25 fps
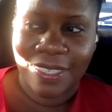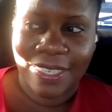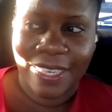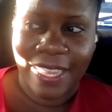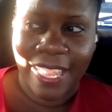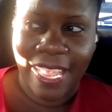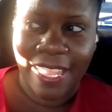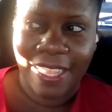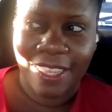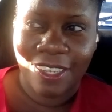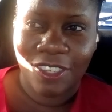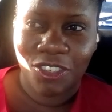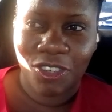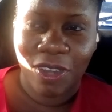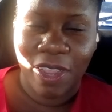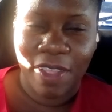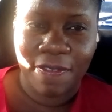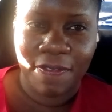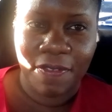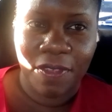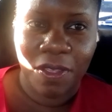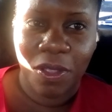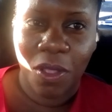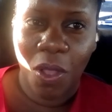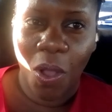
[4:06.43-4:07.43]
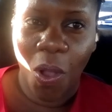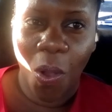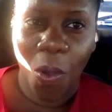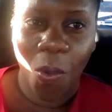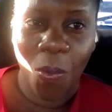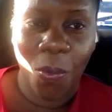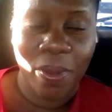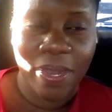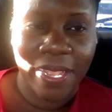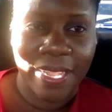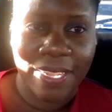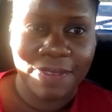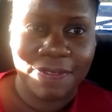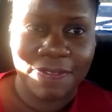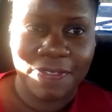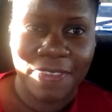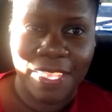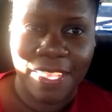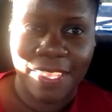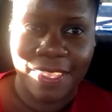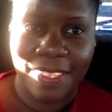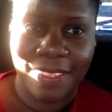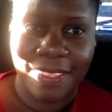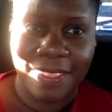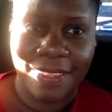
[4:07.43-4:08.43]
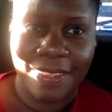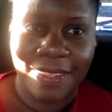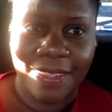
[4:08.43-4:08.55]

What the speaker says: like try to out that fire.